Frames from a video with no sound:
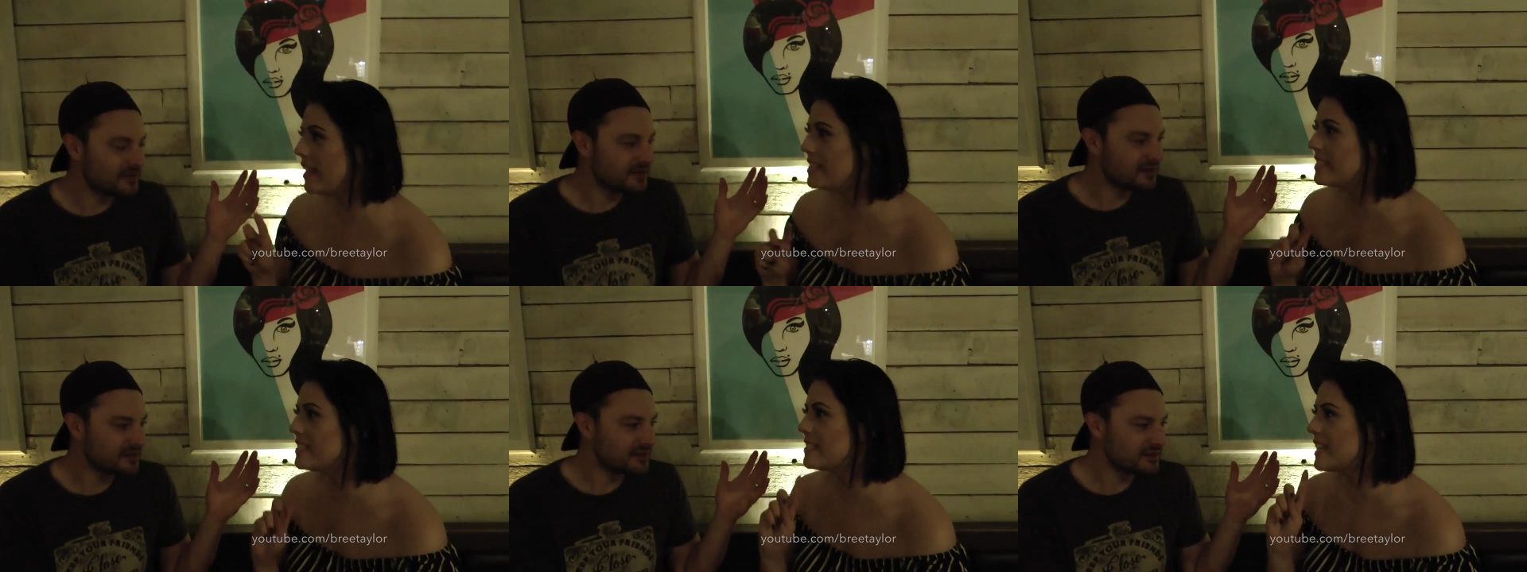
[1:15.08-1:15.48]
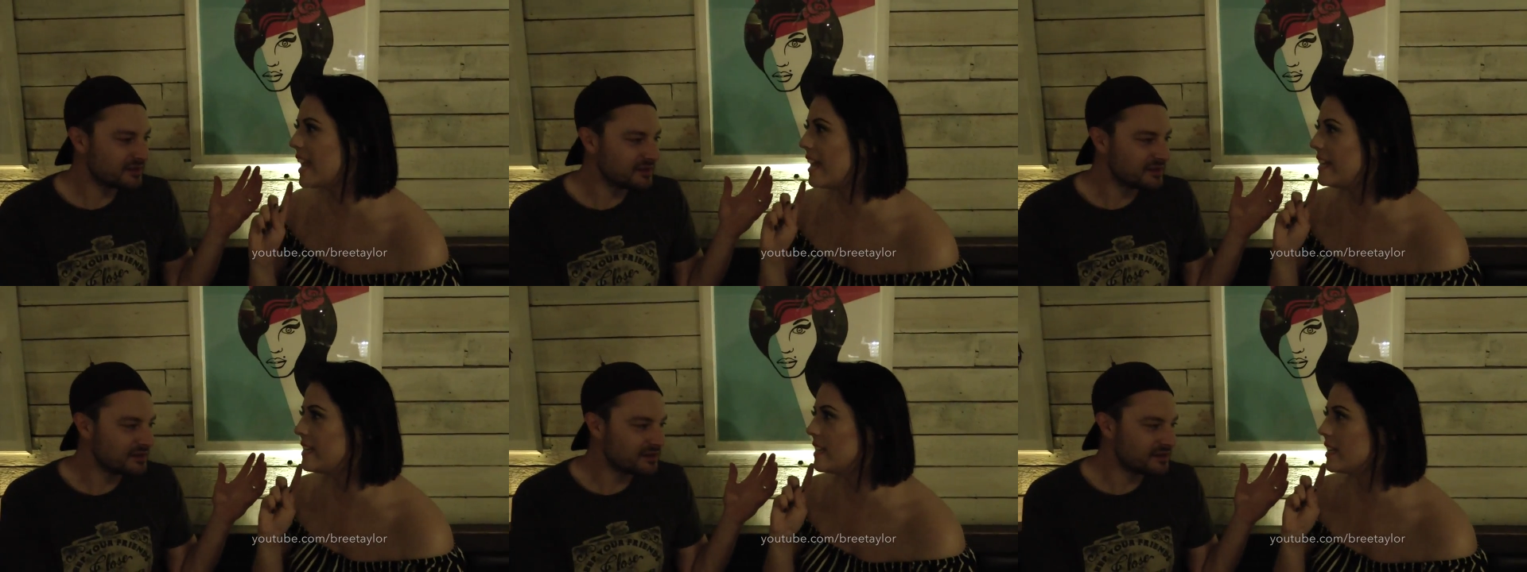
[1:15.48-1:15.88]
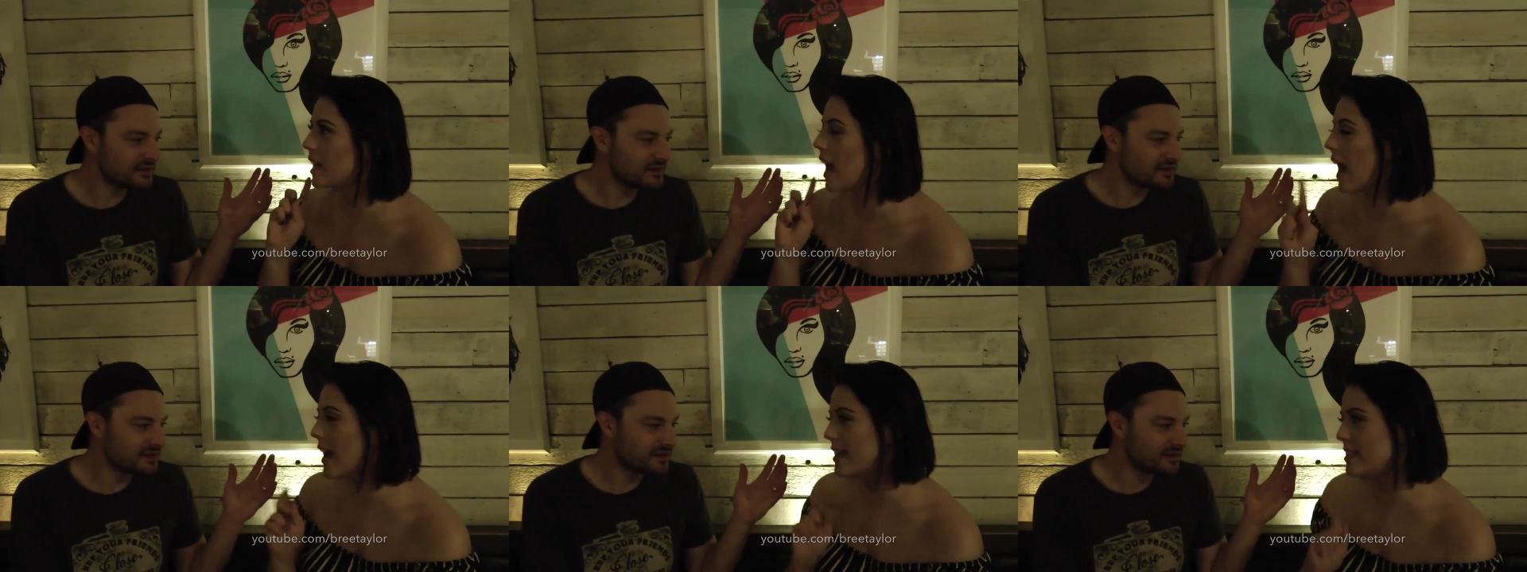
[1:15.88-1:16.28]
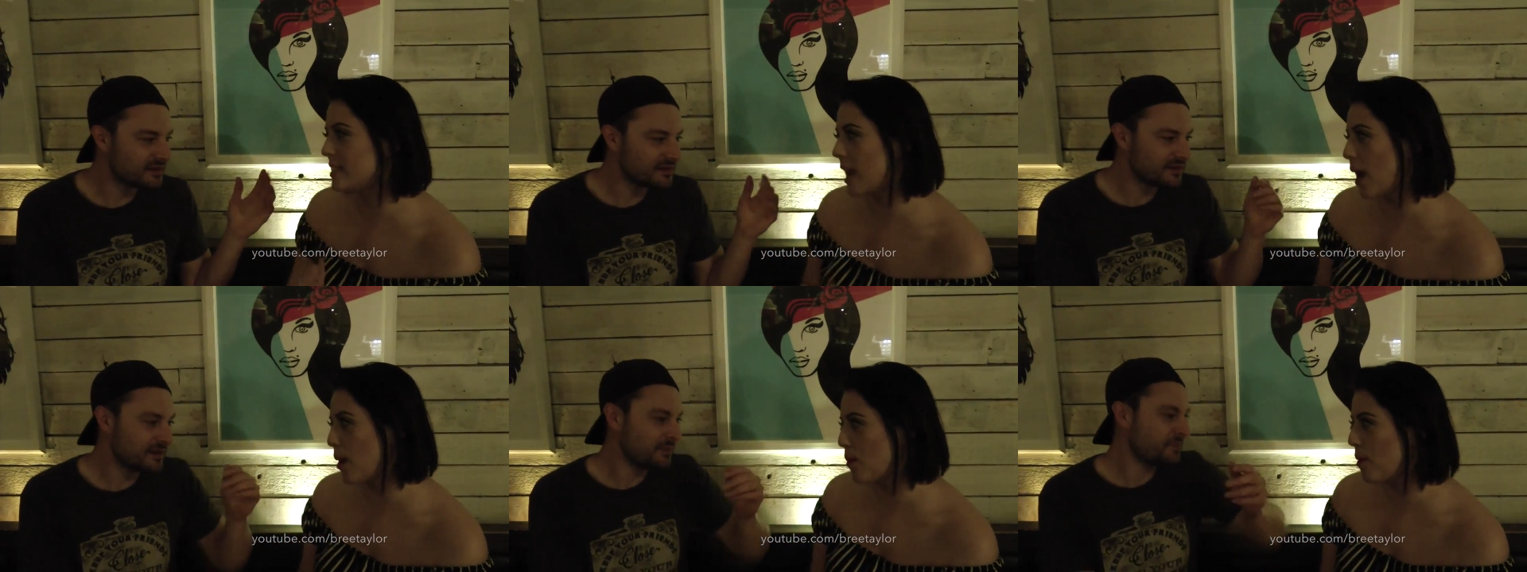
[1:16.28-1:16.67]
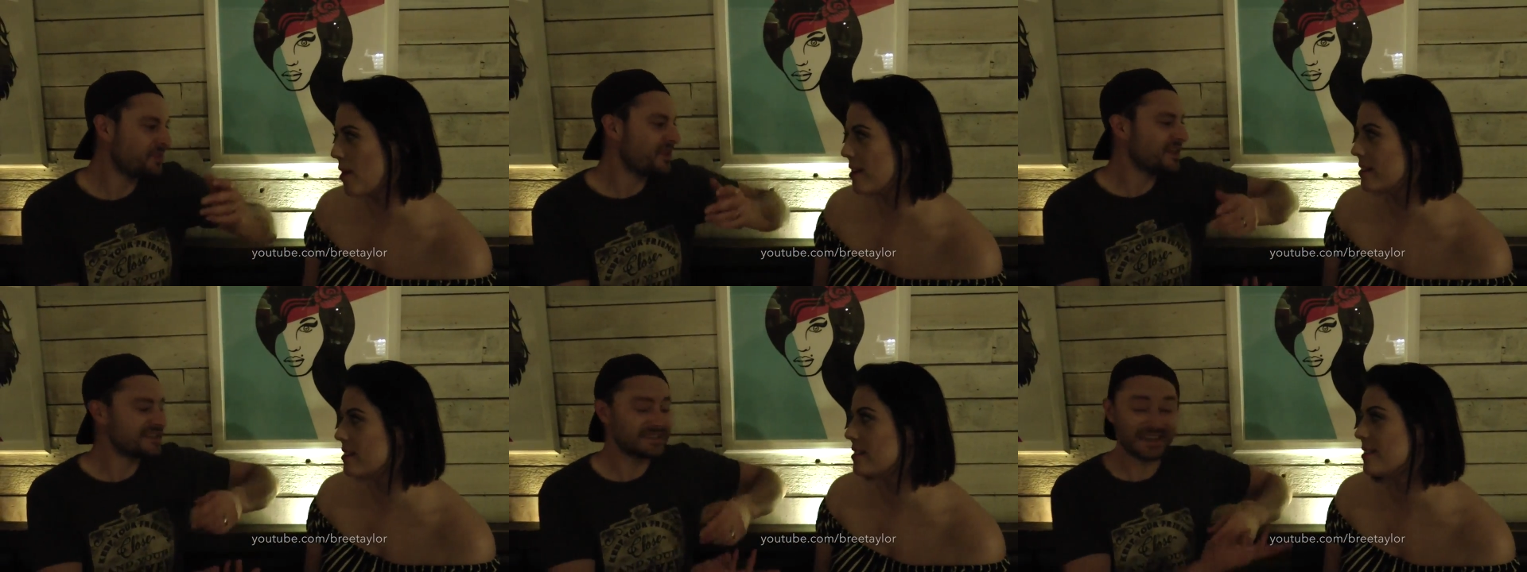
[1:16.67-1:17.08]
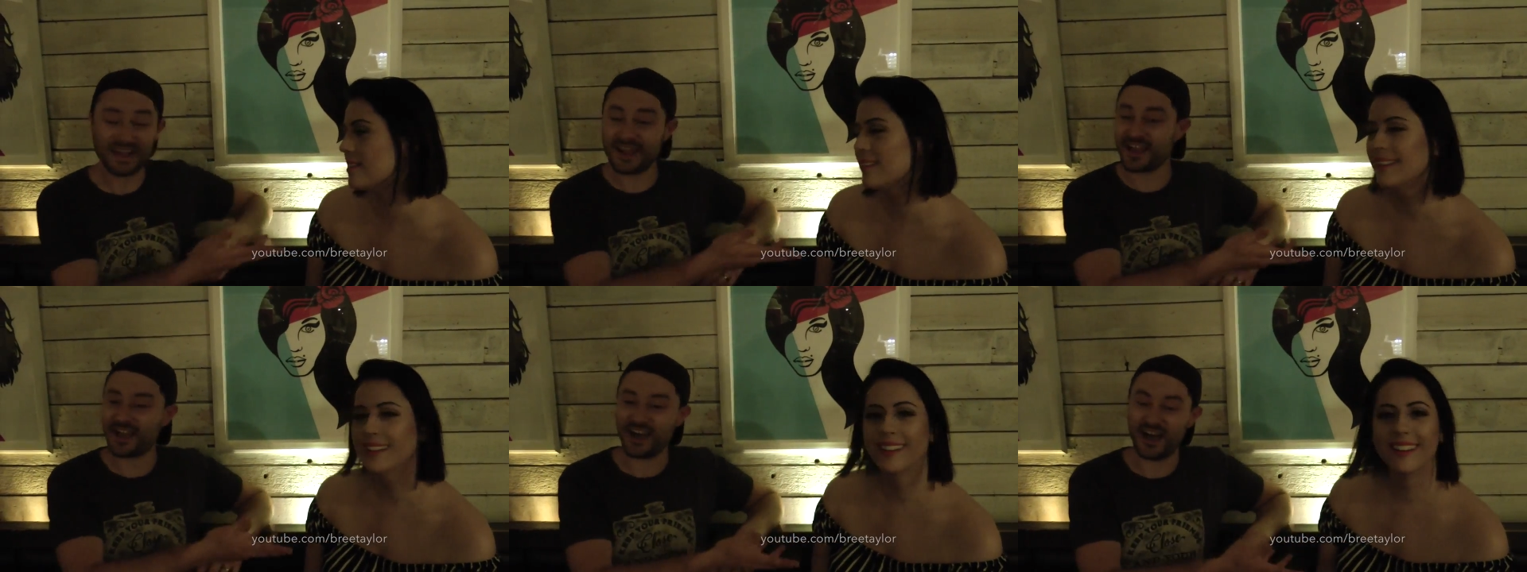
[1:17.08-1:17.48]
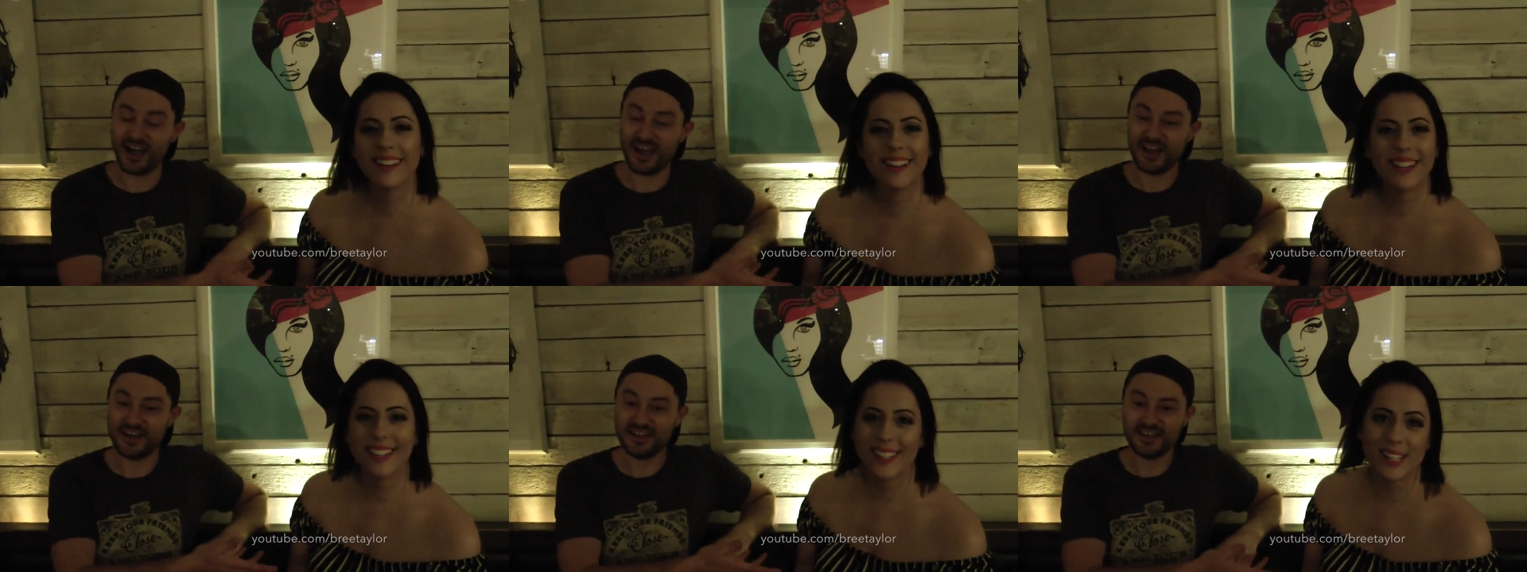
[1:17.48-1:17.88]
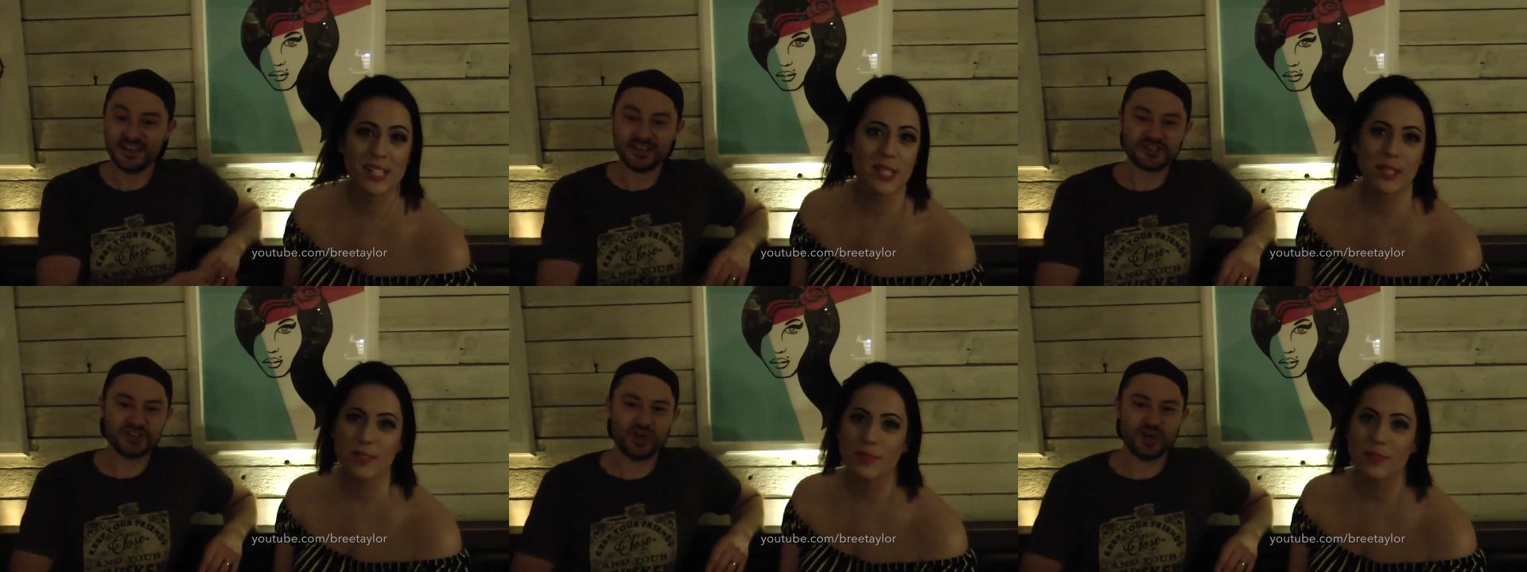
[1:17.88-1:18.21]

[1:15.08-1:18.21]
Speaker 1: pleasant I was. Are you